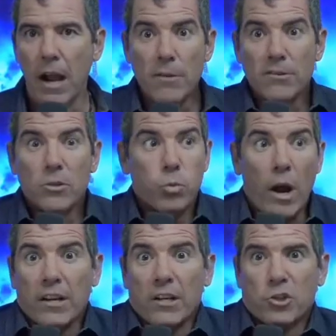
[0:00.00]
I just
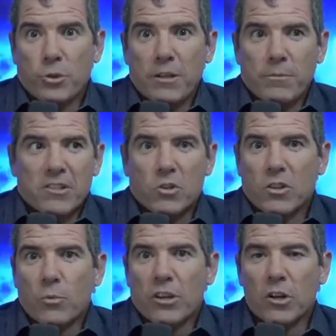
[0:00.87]
want a treatment
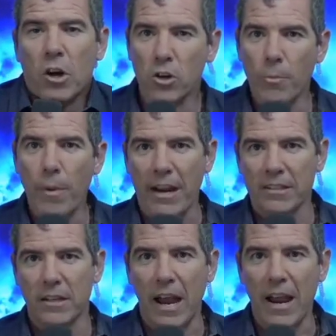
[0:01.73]
so that we can all go
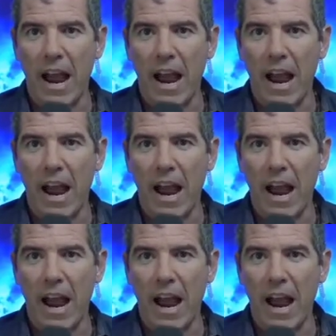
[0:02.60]
back to.